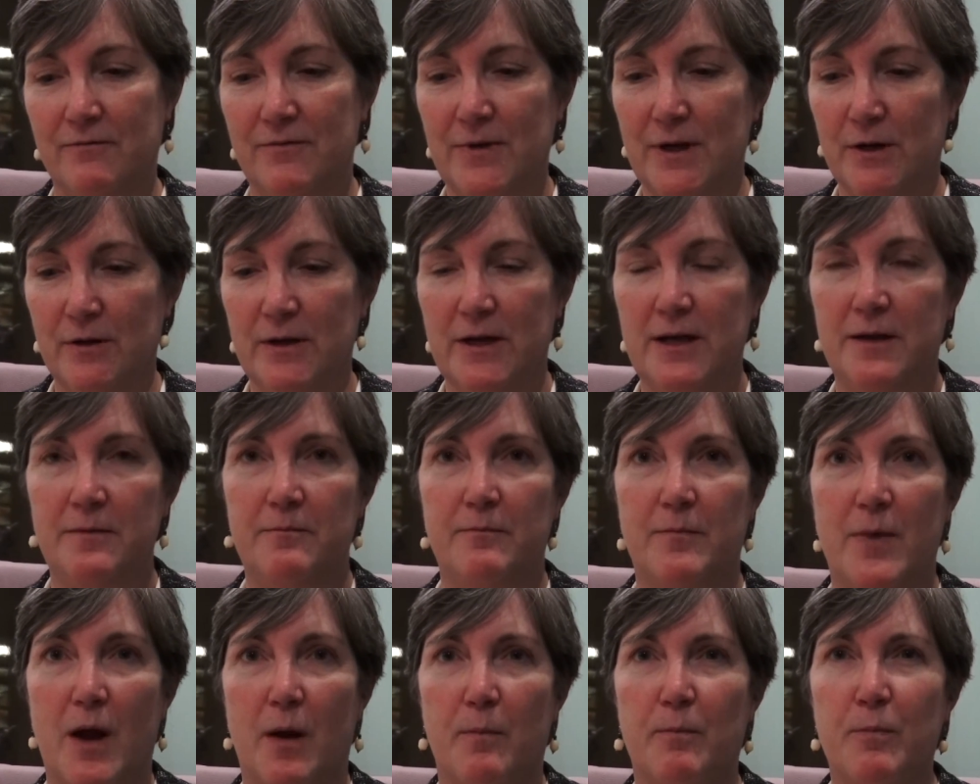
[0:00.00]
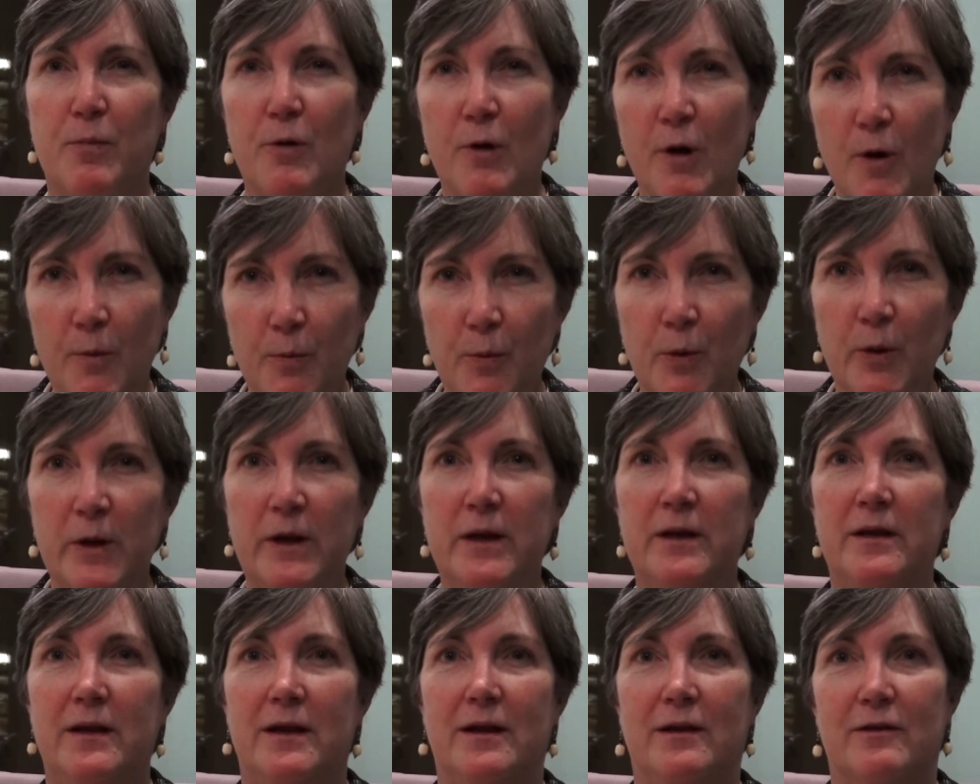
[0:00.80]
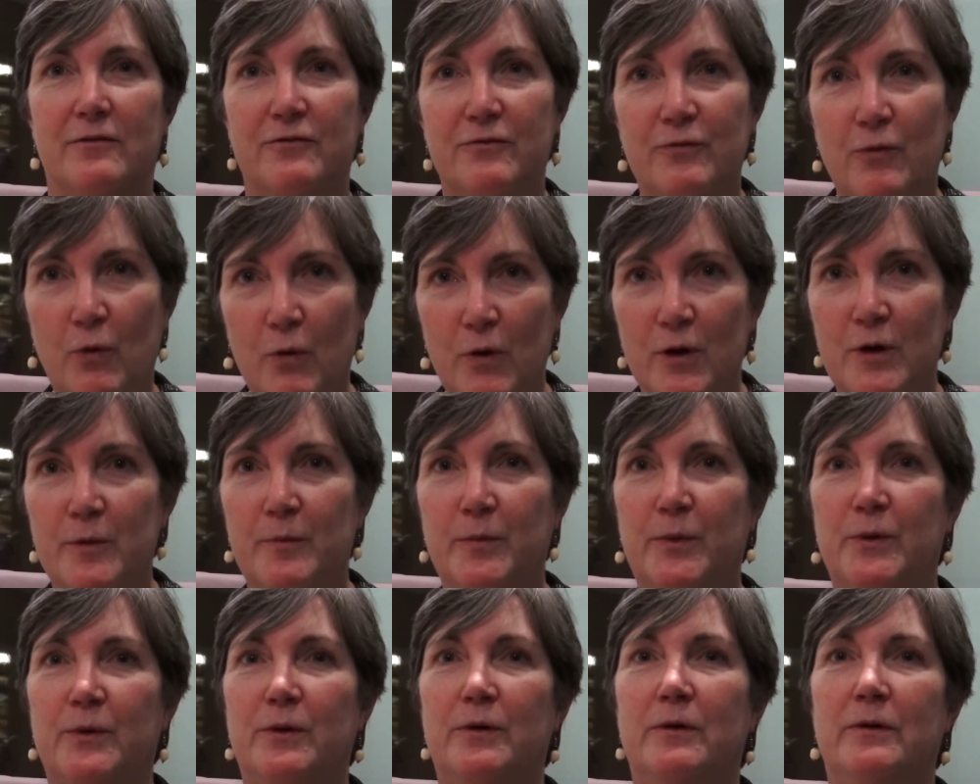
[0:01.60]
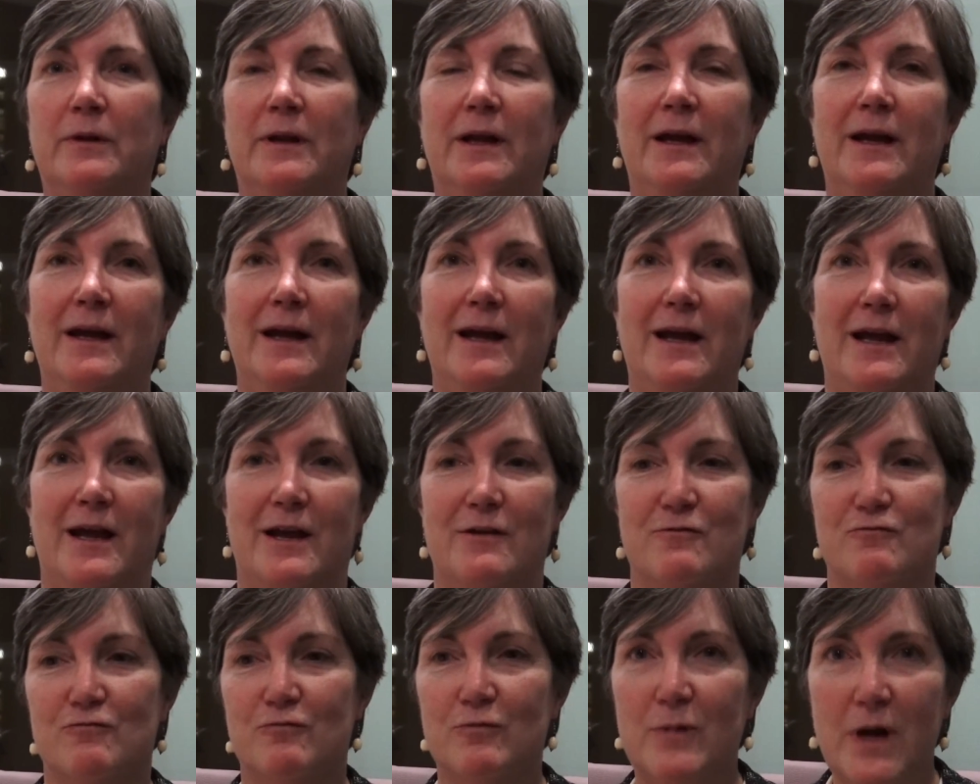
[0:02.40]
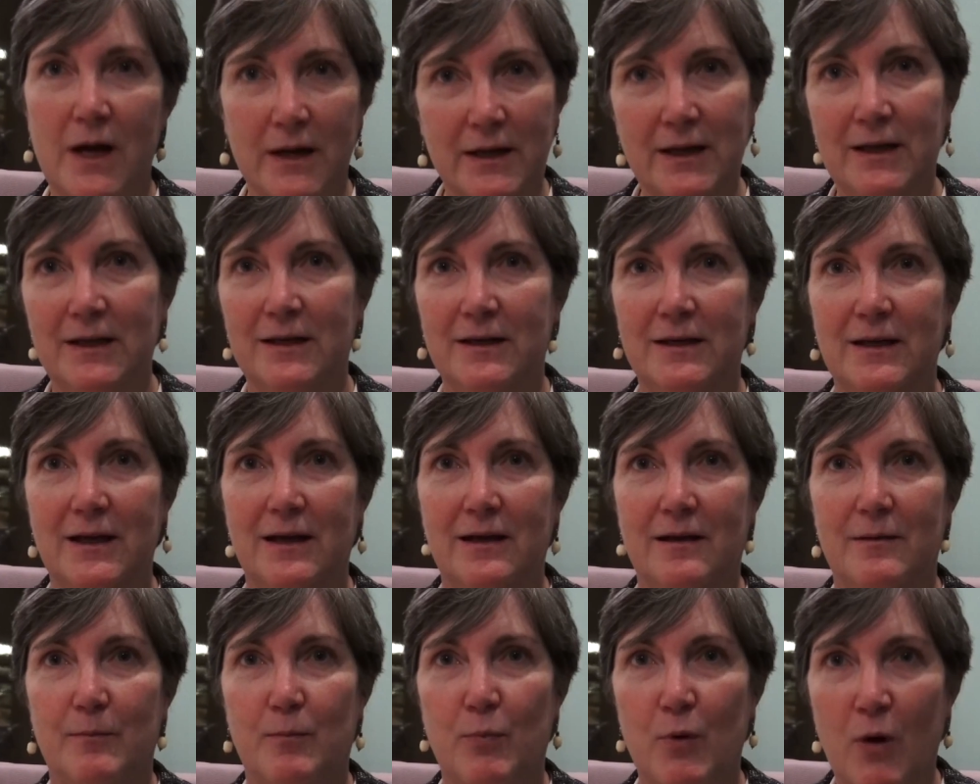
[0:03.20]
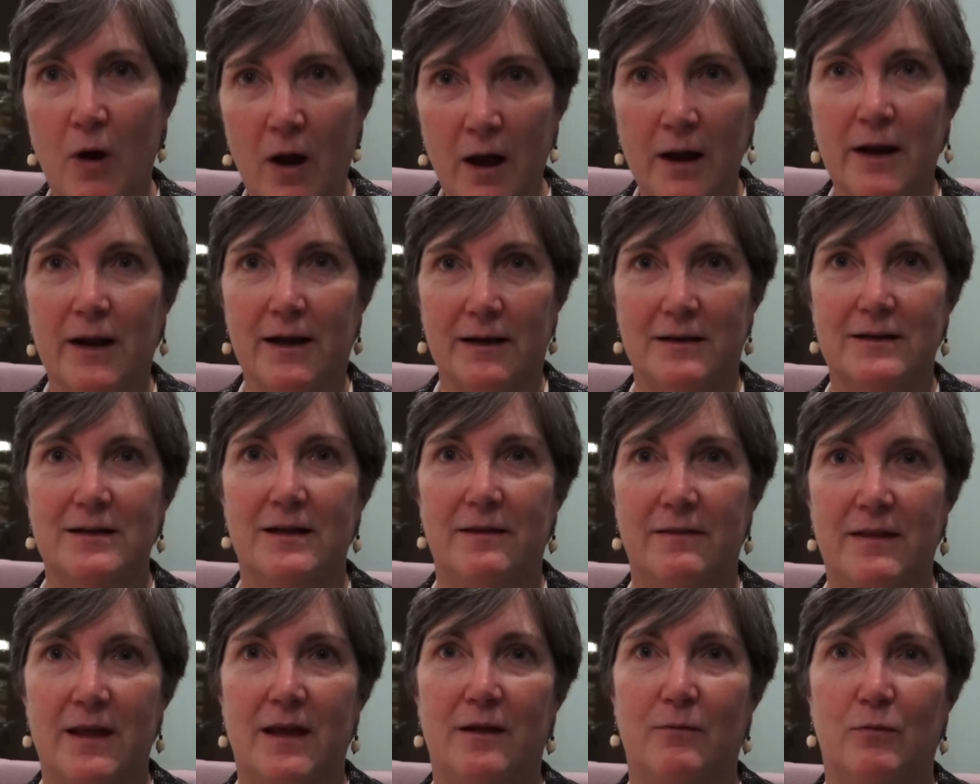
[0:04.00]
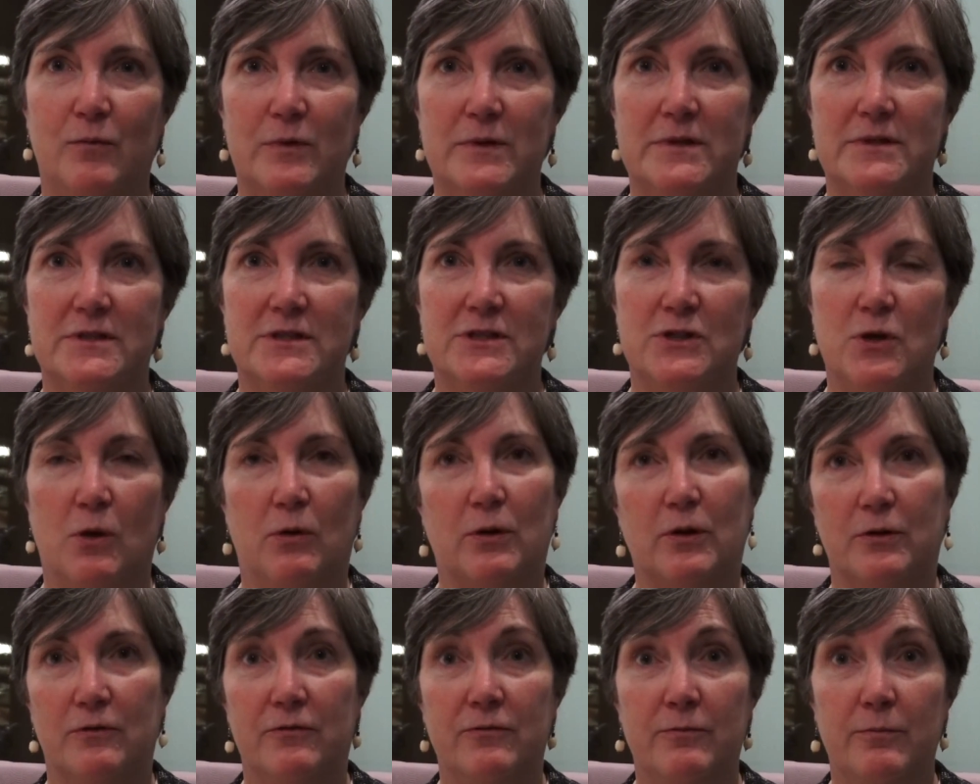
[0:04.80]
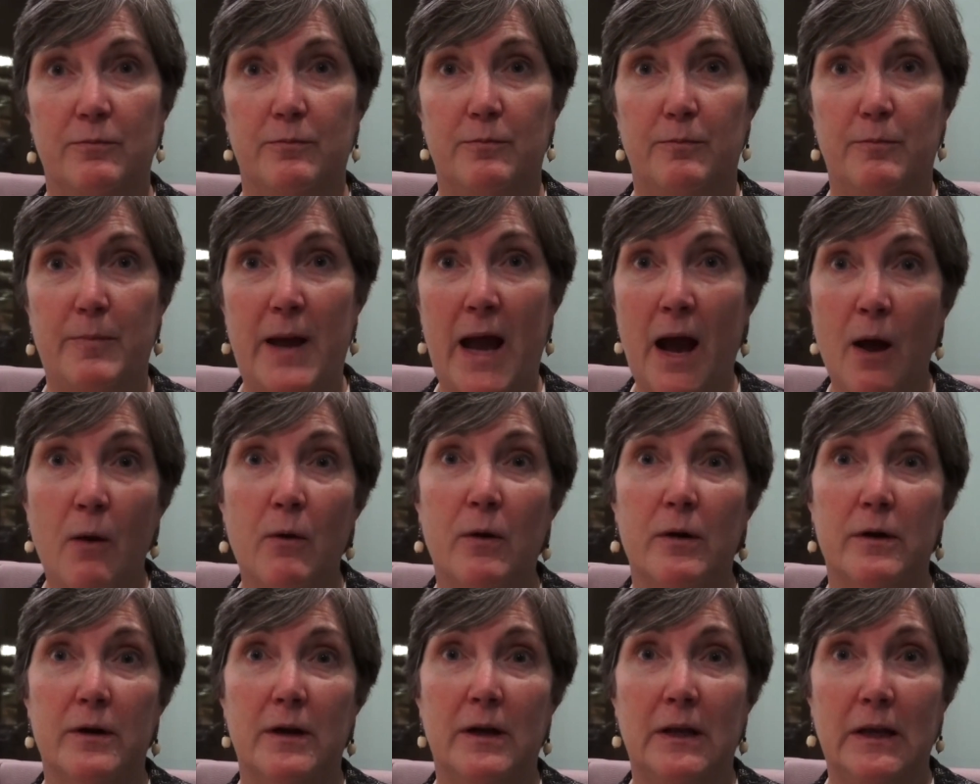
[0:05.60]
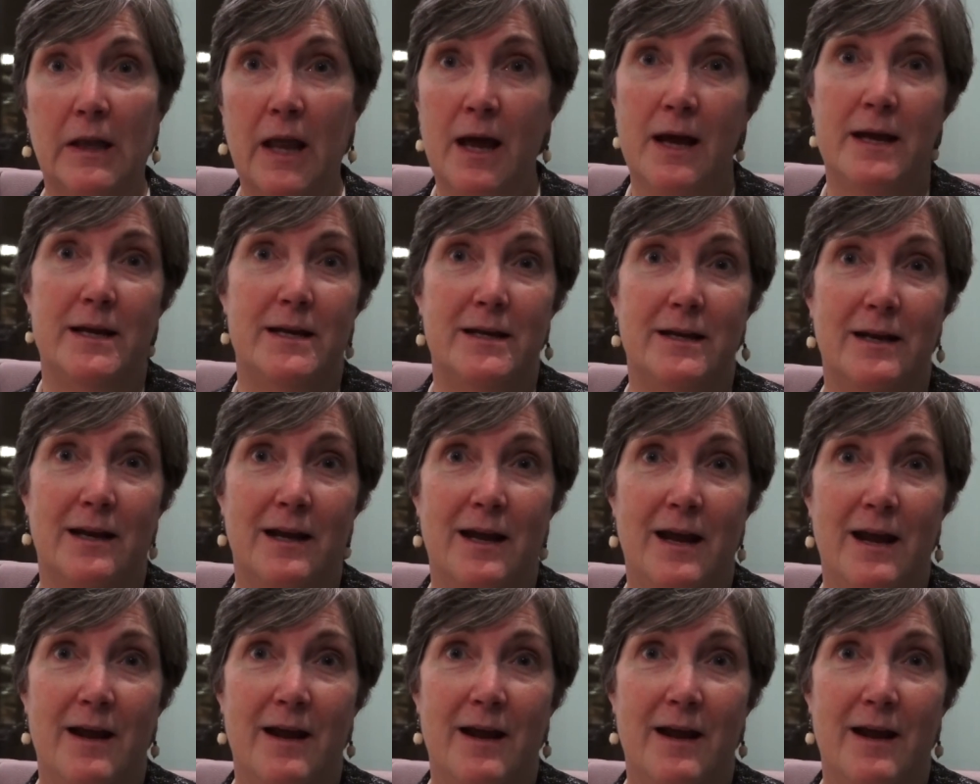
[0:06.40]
very appropriate and affordable and rugged product that was solar-powered light.